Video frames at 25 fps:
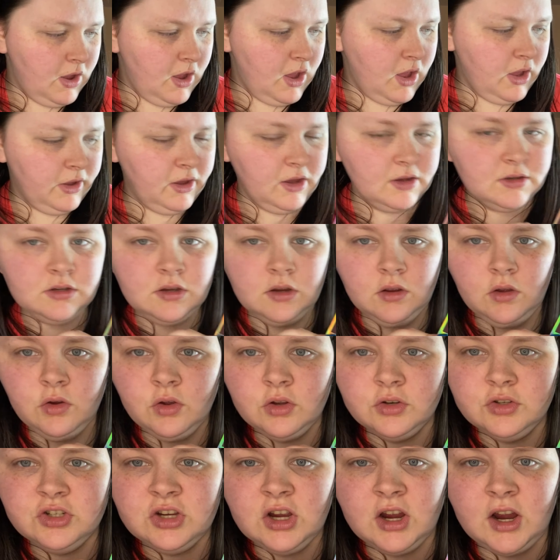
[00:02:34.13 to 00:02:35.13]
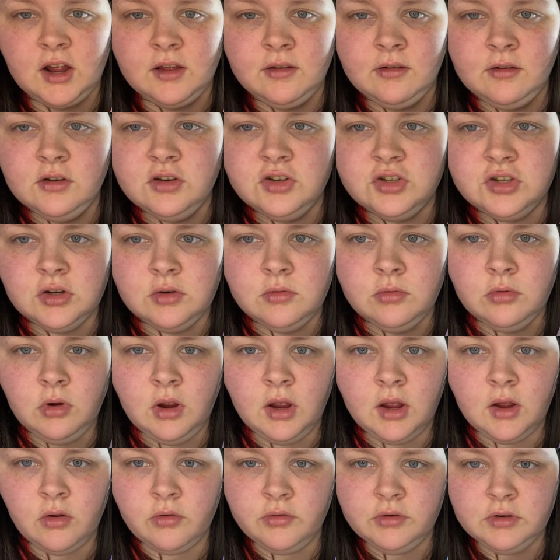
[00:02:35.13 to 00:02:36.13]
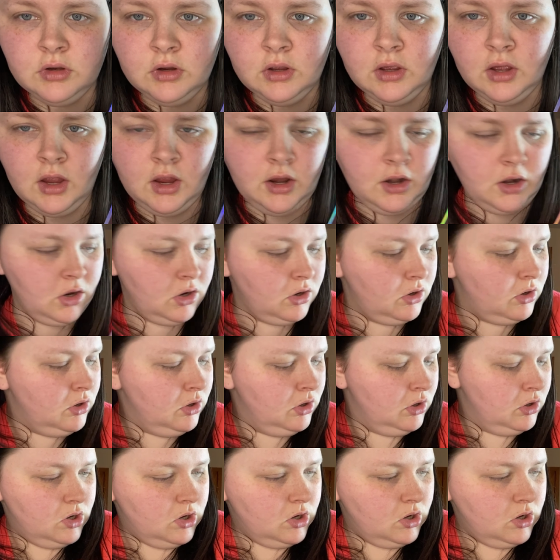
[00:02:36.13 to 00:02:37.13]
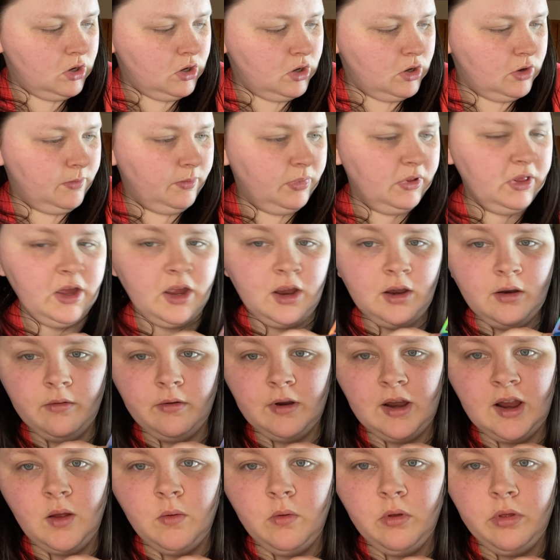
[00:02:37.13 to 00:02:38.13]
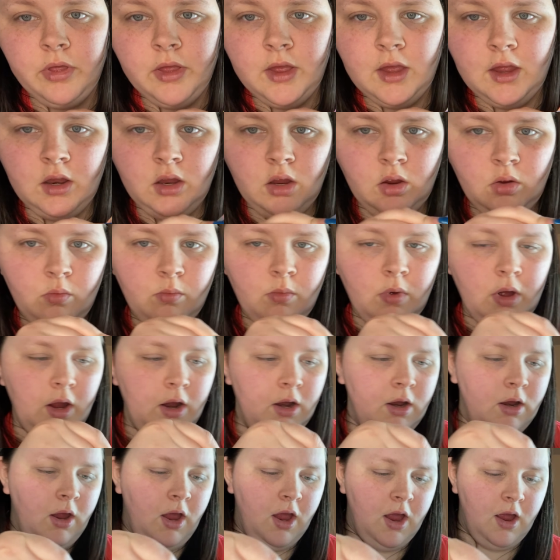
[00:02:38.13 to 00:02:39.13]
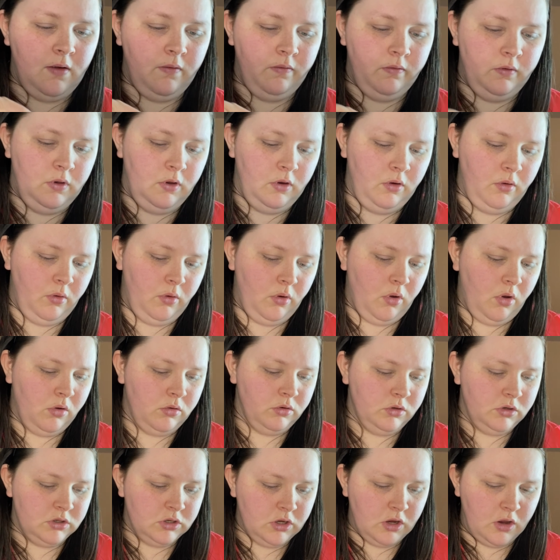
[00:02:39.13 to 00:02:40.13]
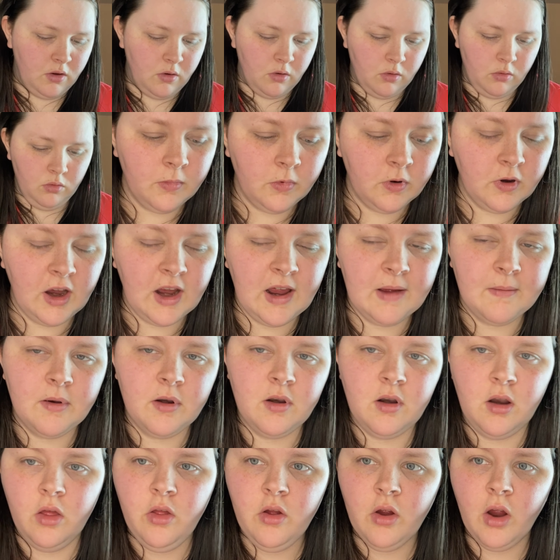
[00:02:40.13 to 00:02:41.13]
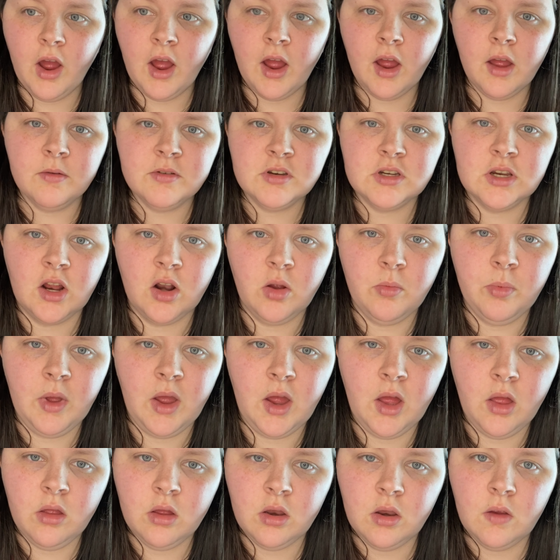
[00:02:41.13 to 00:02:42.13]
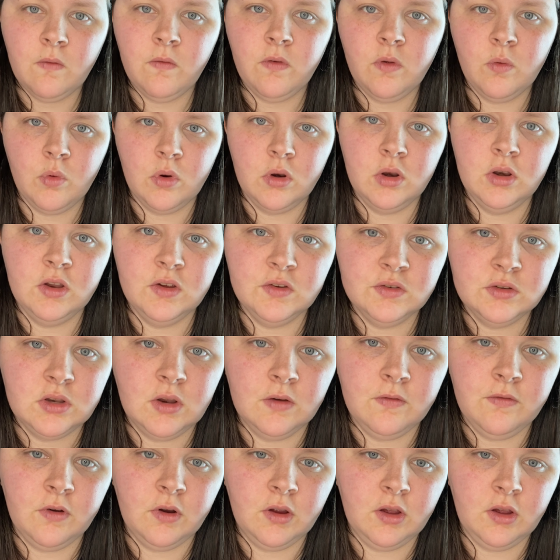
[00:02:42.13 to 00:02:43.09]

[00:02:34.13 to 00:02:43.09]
I guess it could challenge you how to kind of play around with it. You might have to also grab another eyeshadow palette if you wanted to use different